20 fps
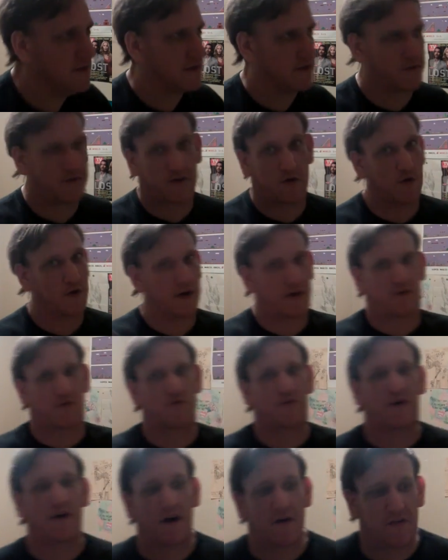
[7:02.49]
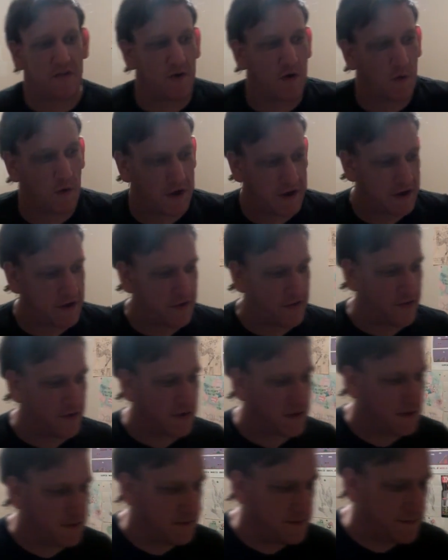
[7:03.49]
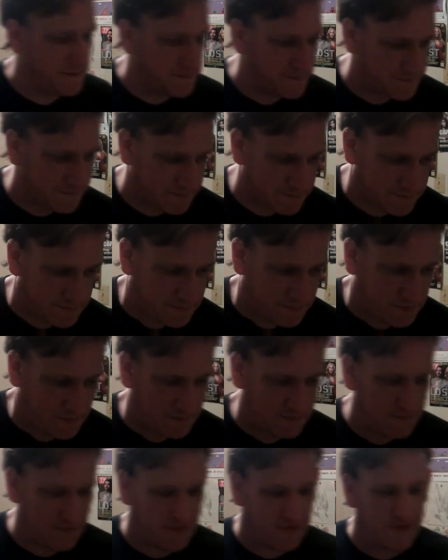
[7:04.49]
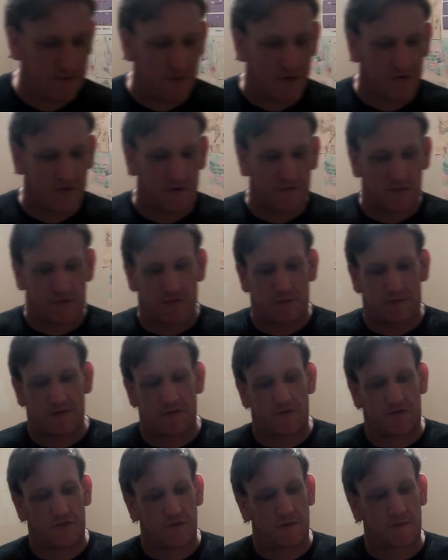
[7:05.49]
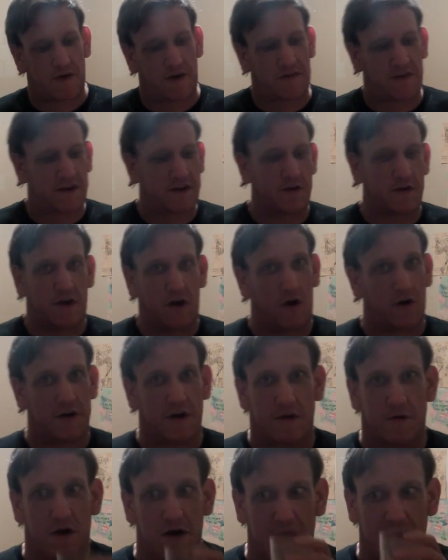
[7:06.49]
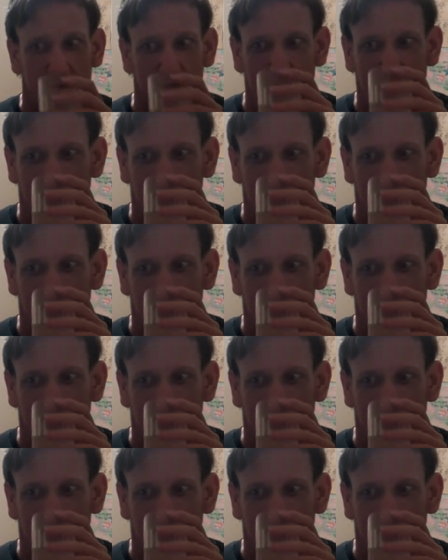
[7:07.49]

it's good exercise, though. What can I say? Save myself a trip to the gym. Not that I could have gone anywhere.